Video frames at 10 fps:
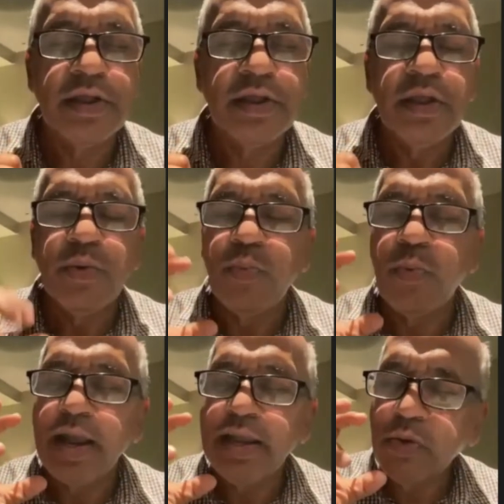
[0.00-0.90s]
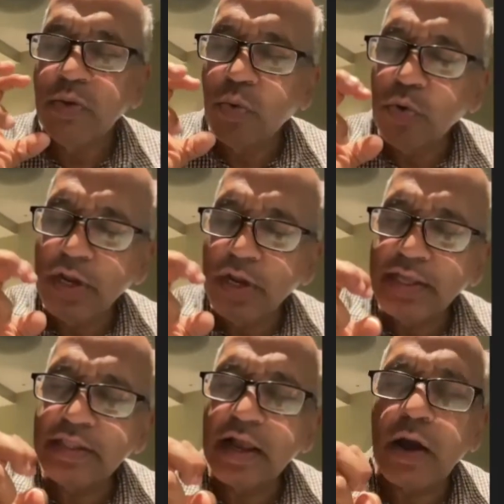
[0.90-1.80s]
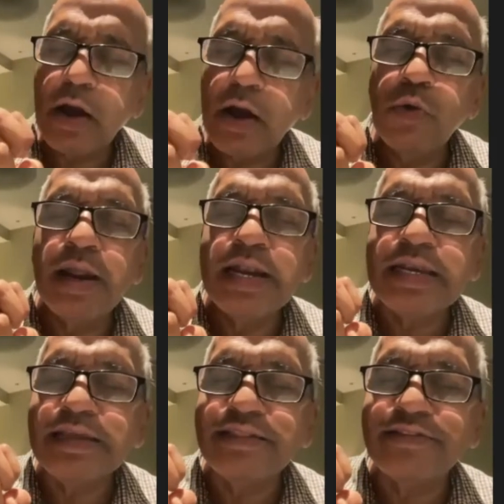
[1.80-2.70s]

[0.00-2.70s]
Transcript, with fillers: while holding the cow by teeth,